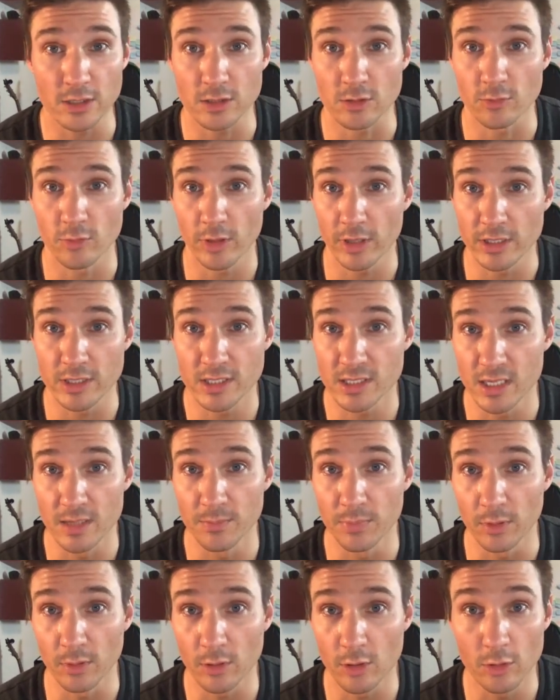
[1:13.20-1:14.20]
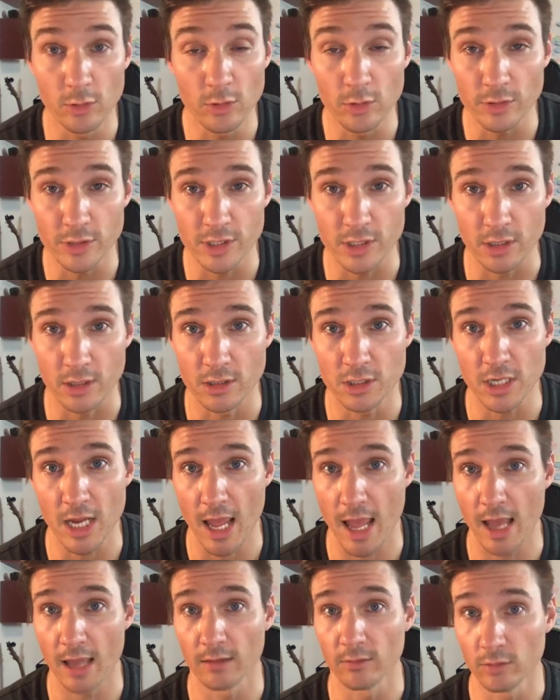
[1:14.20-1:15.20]
a really simple Google search
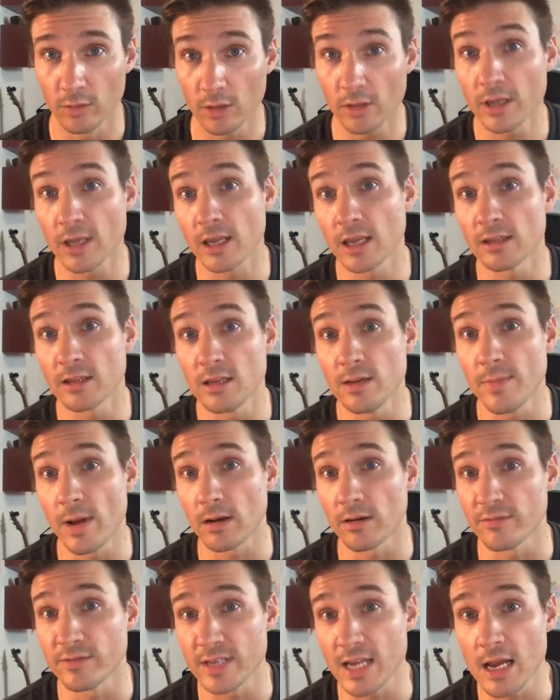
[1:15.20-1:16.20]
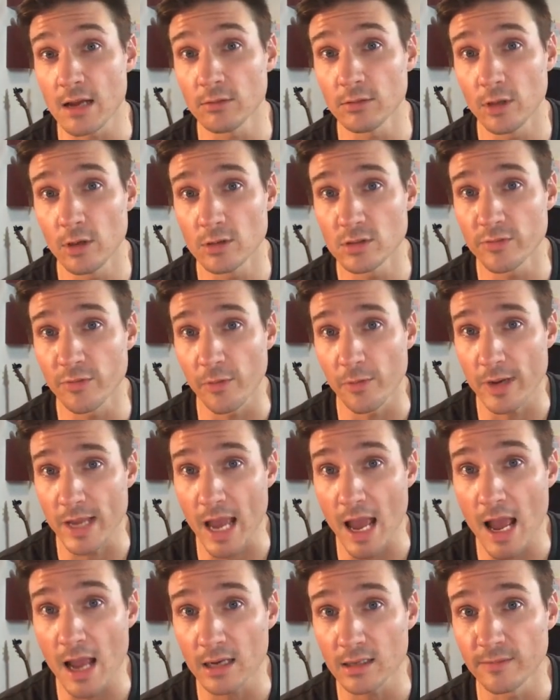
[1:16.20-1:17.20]
and looking at the amount of downloads for
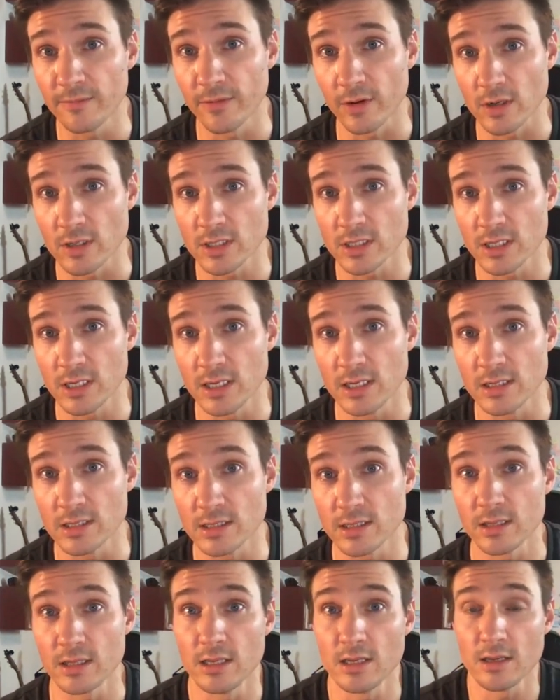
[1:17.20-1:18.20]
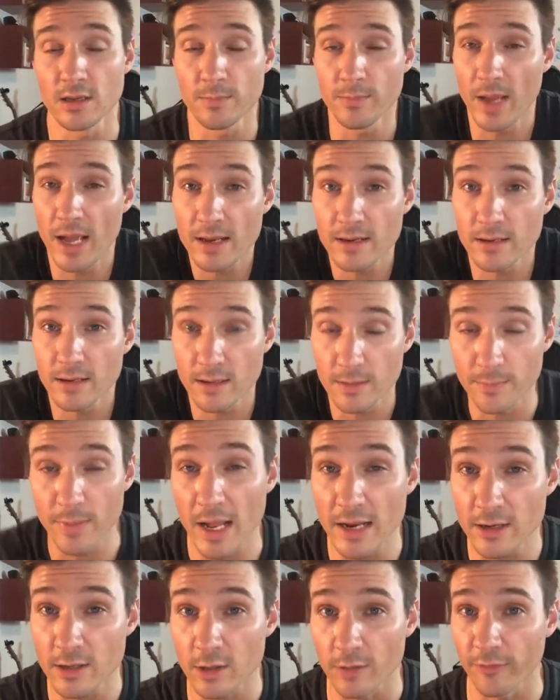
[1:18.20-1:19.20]
React versus the
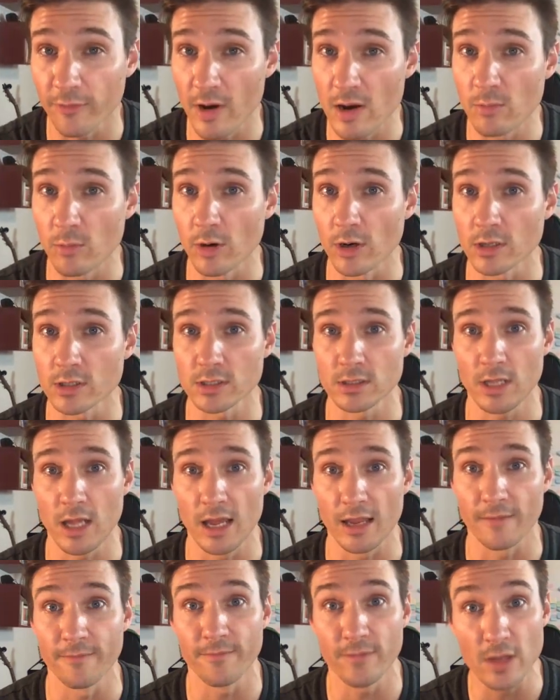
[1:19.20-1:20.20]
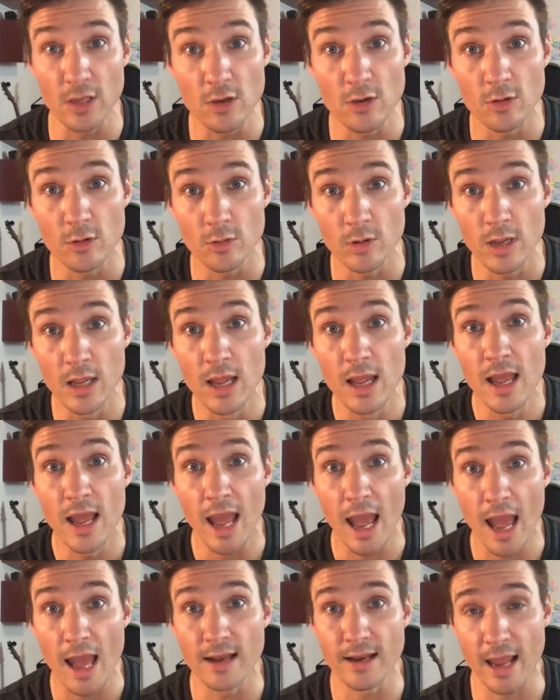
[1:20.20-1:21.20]
competitor frameworks like Vue
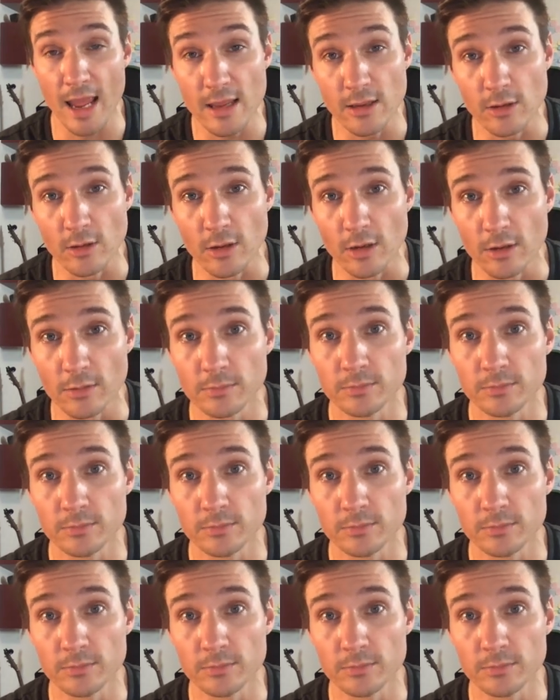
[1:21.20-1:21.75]
and Angular.